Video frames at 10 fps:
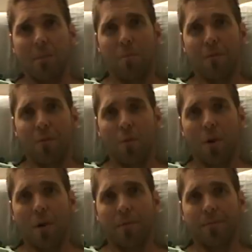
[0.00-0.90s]

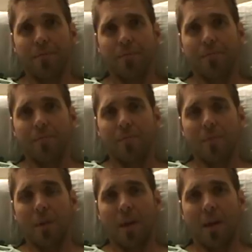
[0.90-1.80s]
before,
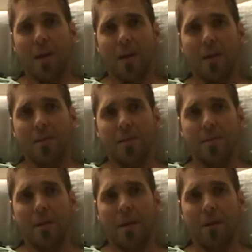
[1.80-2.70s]

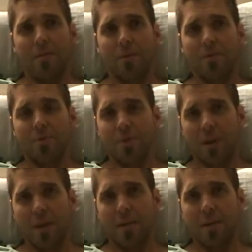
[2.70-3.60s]
and those were
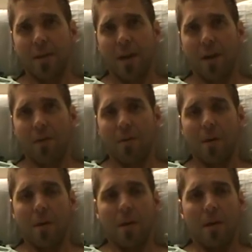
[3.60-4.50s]
done now.
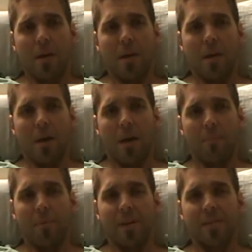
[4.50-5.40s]

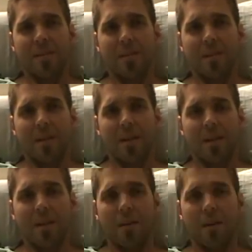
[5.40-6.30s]
And
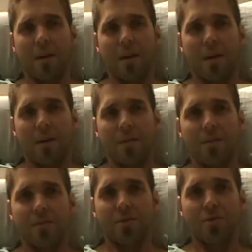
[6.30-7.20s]
basically,
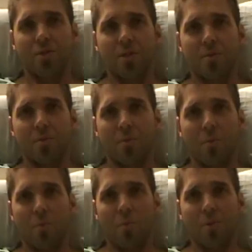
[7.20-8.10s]
the surgeon
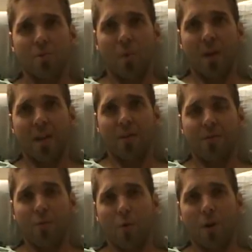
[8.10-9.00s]
was waiting
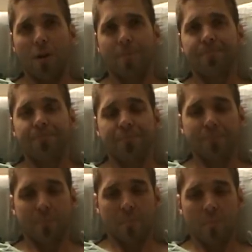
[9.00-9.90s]
for
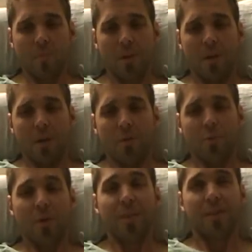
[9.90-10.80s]

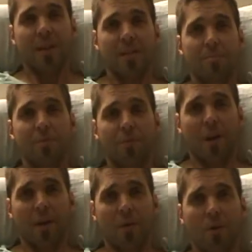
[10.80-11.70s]
3 things before
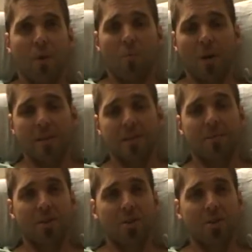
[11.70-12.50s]
I go home. One is to make